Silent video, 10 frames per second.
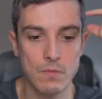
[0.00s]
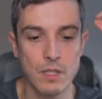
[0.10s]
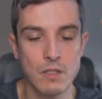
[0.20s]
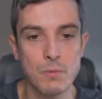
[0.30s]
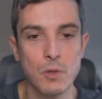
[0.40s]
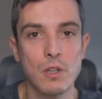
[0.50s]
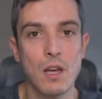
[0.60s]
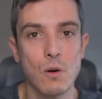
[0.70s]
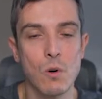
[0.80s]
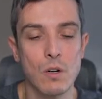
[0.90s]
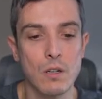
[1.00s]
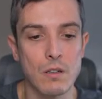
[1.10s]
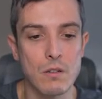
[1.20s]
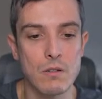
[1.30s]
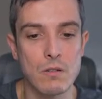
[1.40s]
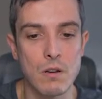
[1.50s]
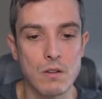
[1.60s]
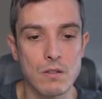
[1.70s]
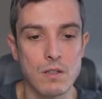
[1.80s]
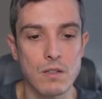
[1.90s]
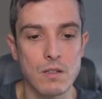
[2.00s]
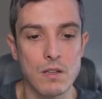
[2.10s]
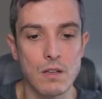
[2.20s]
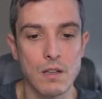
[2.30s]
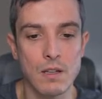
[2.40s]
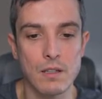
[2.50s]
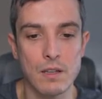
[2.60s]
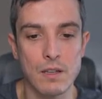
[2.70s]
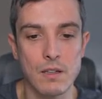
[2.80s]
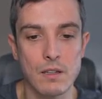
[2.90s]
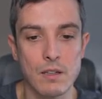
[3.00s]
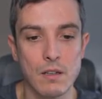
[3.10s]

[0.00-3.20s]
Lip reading: They just put a lot of work into their songs, and I like that.